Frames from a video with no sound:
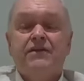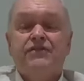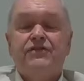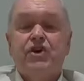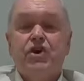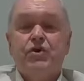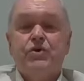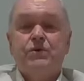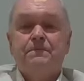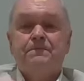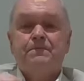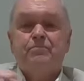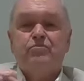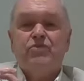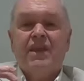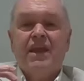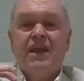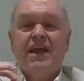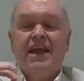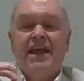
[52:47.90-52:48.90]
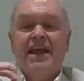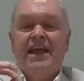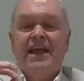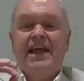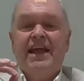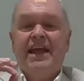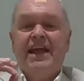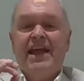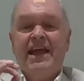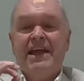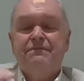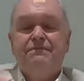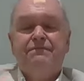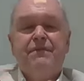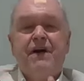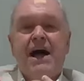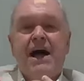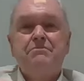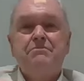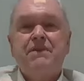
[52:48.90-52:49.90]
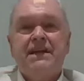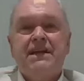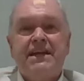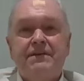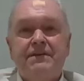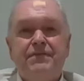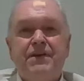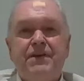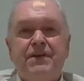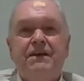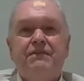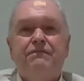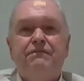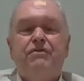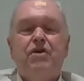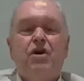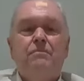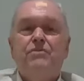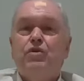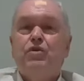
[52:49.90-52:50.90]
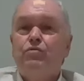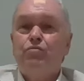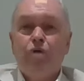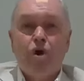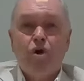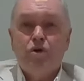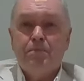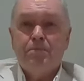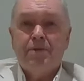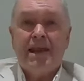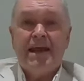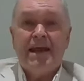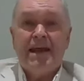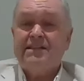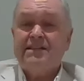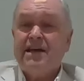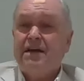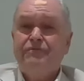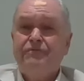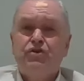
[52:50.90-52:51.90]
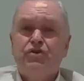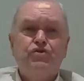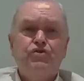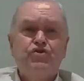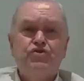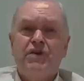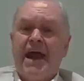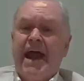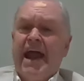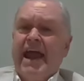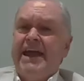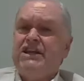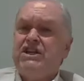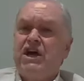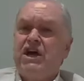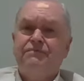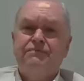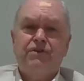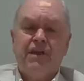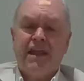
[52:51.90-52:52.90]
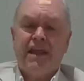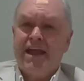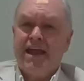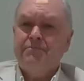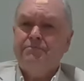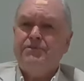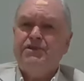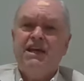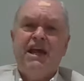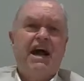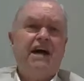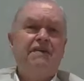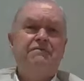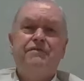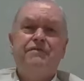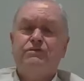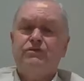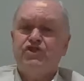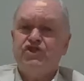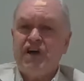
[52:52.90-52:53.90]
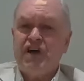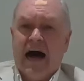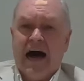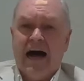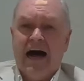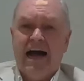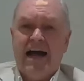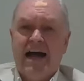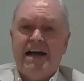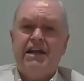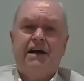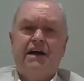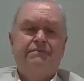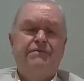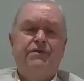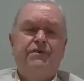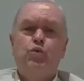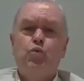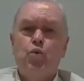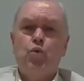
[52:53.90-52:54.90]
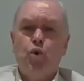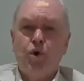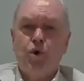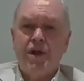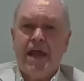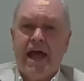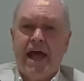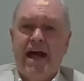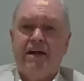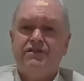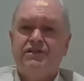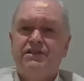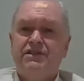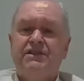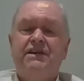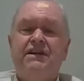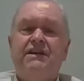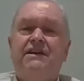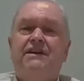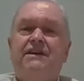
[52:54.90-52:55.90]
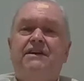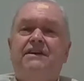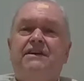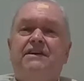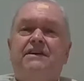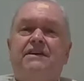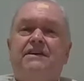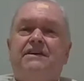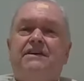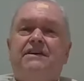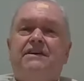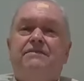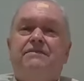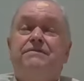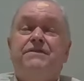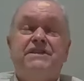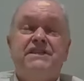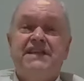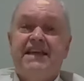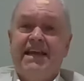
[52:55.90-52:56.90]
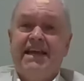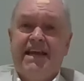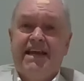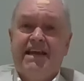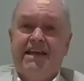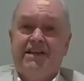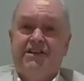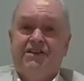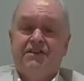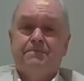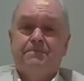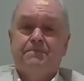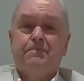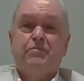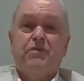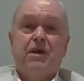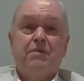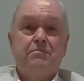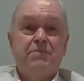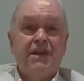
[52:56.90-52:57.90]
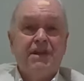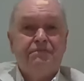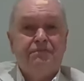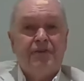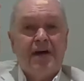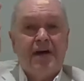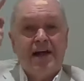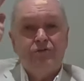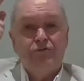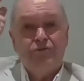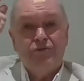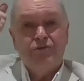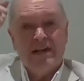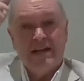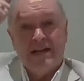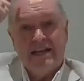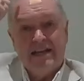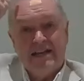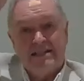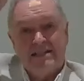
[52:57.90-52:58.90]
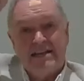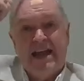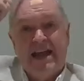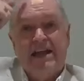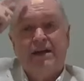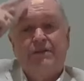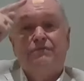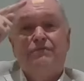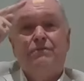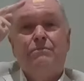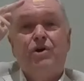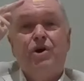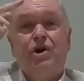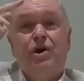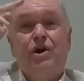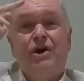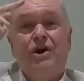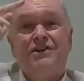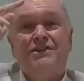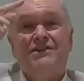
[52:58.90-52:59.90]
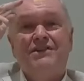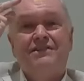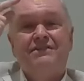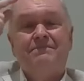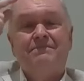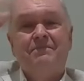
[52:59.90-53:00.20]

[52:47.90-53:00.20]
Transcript: So if I'm giving from the wrong place, I feel drained, I feel empty, I feel tired, I feel worn out, fatigued. But if I really take from God,